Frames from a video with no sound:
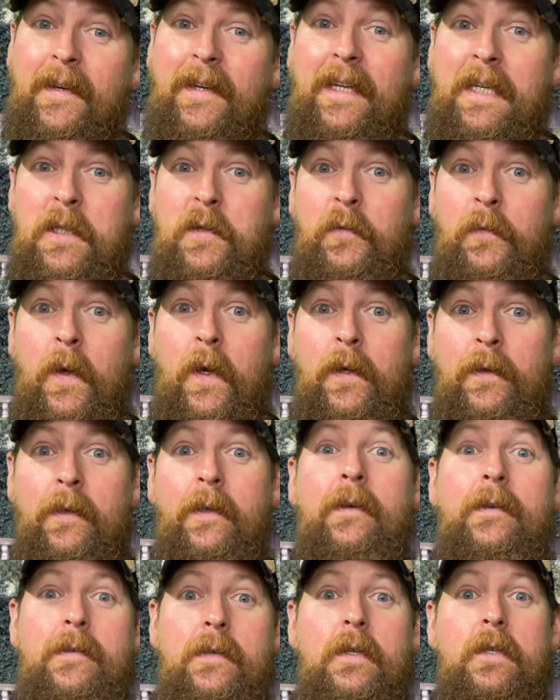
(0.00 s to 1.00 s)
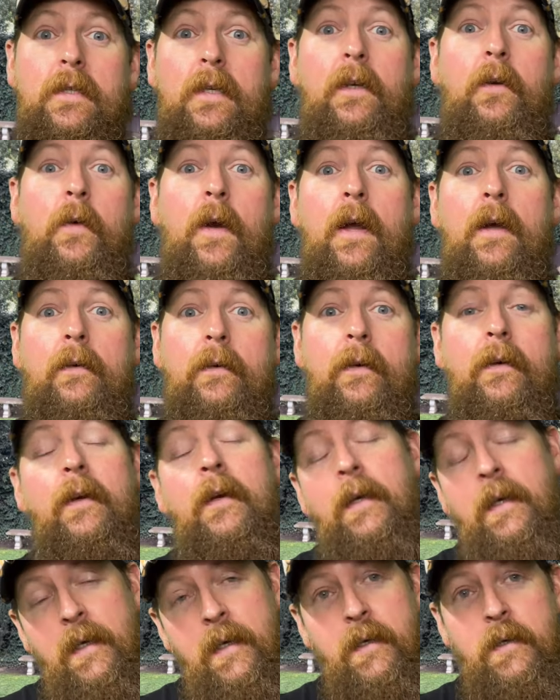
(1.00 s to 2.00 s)
It's fun, stick around.
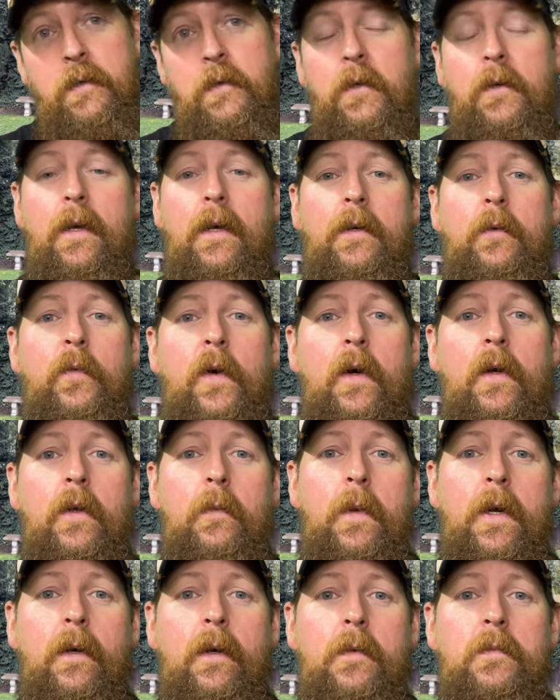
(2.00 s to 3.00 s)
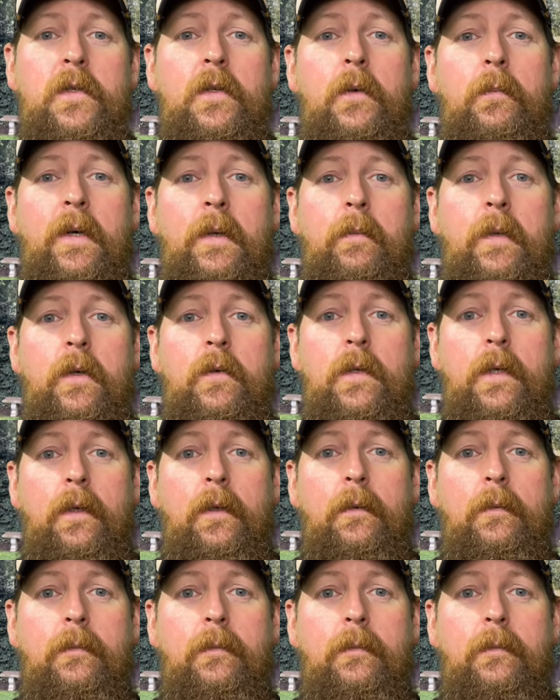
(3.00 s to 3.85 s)
Turn down the volume, here comes a little bit of music.